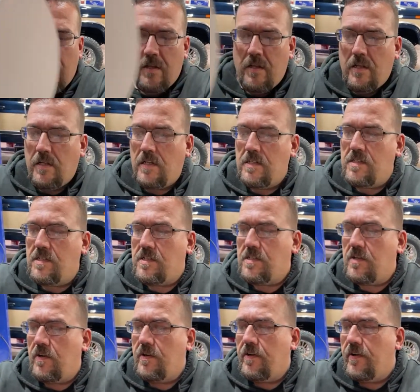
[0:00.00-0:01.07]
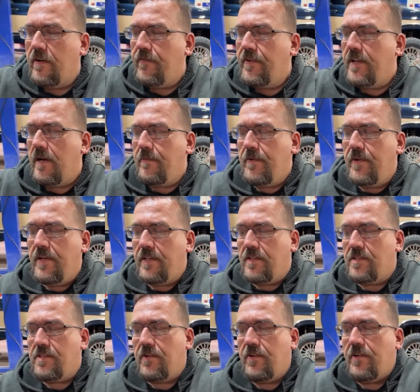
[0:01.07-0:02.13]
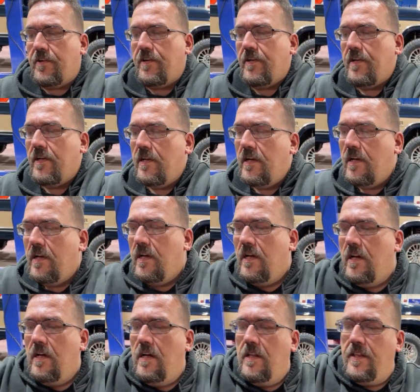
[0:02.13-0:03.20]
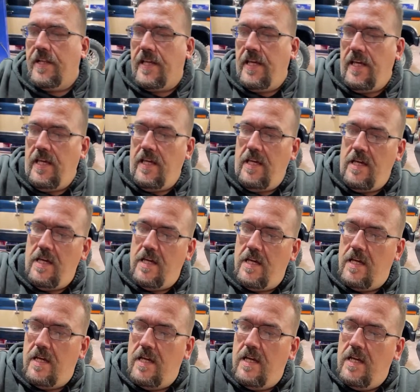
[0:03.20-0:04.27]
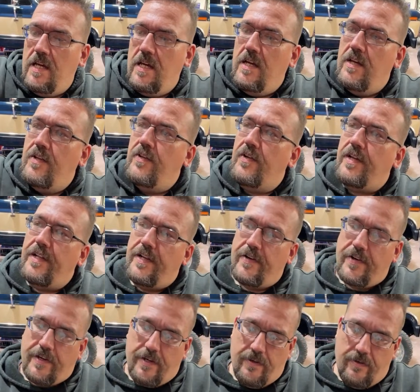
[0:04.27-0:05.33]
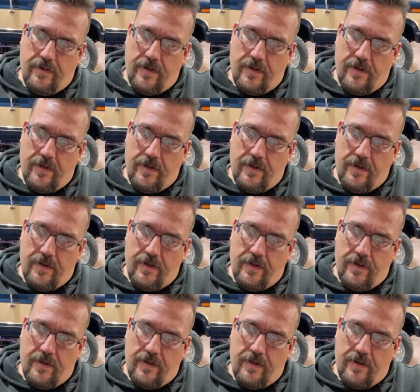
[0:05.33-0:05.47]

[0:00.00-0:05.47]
Because the starter, every time you hit the starter, the key, you can hear it go,